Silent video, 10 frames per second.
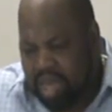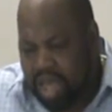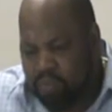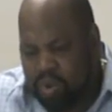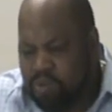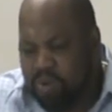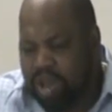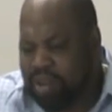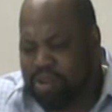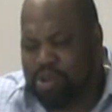And we won't
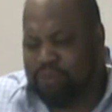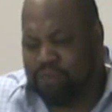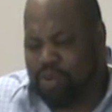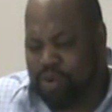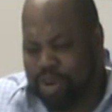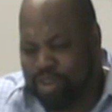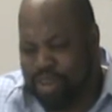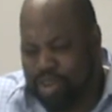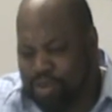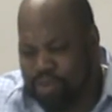have to look for because
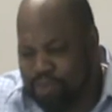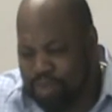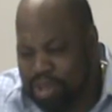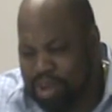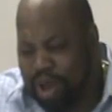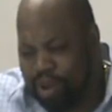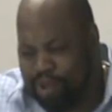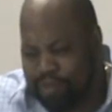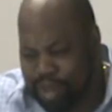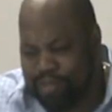he's going to be caught
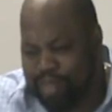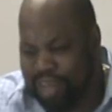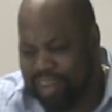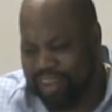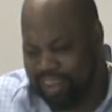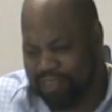up in the end.